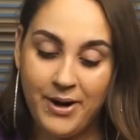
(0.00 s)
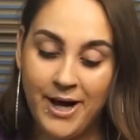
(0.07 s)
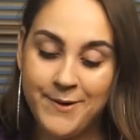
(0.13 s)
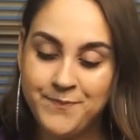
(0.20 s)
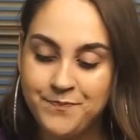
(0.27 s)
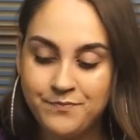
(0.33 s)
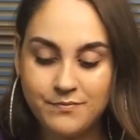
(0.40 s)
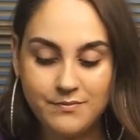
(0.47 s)

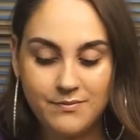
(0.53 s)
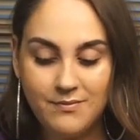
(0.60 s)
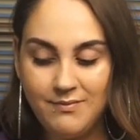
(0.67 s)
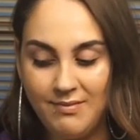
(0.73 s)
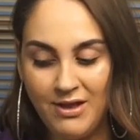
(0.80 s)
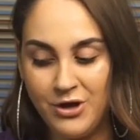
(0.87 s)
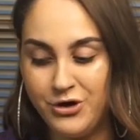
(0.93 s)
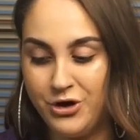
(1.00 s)
but
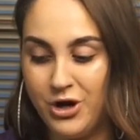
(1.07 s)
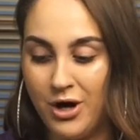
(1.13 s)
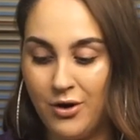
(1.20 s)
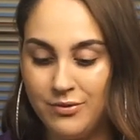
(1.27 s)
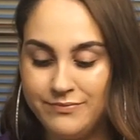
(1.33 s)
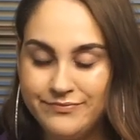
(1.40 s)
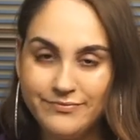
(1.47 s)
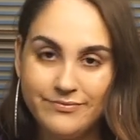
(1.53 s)
you
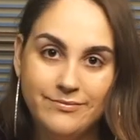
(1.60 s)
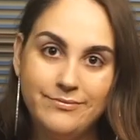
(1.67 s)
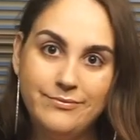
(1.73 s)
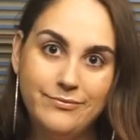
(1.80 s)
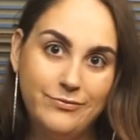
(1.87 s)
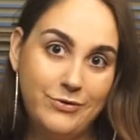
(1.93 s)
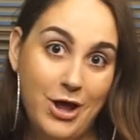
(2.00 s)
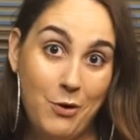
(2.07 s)
know,
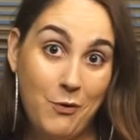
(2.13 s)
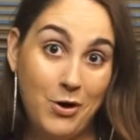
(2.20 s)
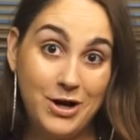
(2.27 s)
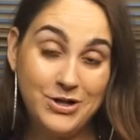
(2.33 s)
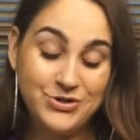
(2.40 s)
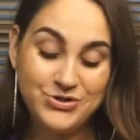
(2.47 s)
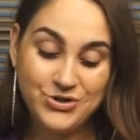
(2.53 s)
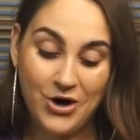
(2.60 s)
they weren't
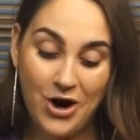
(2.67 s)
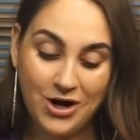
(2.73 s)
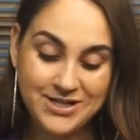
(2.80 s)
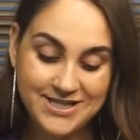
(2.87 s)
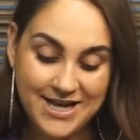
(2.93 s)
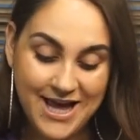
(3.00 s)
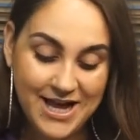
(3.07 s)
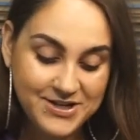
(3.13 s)
in stock
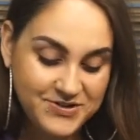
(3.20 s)
today.